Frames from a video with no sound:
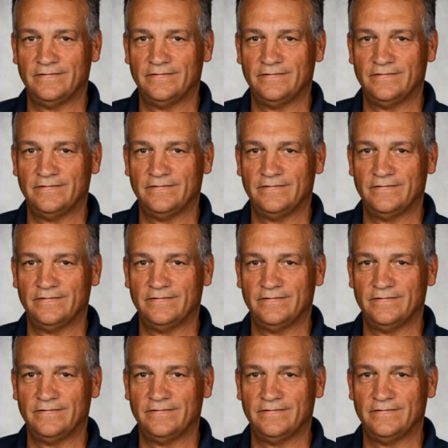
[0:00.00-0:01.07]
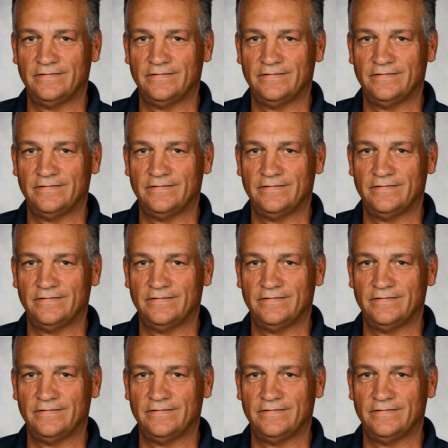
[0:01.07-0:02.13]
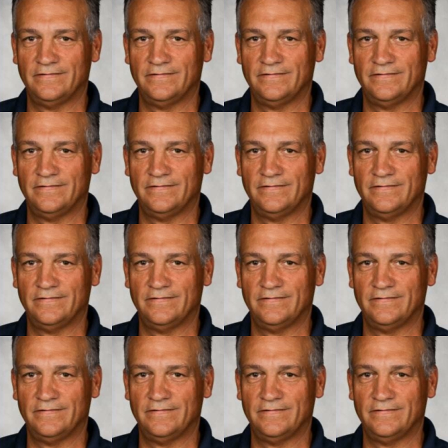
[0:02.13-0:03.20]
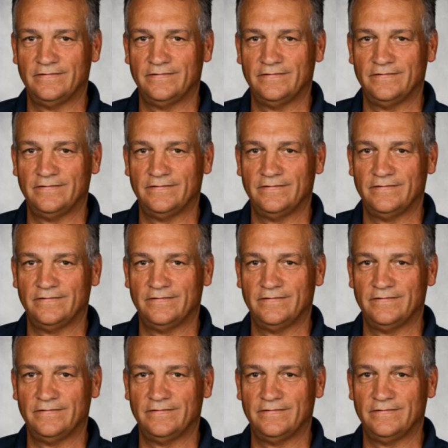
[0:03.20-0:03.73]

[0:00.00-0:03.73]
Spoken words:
This is a still picture; no speech is visible.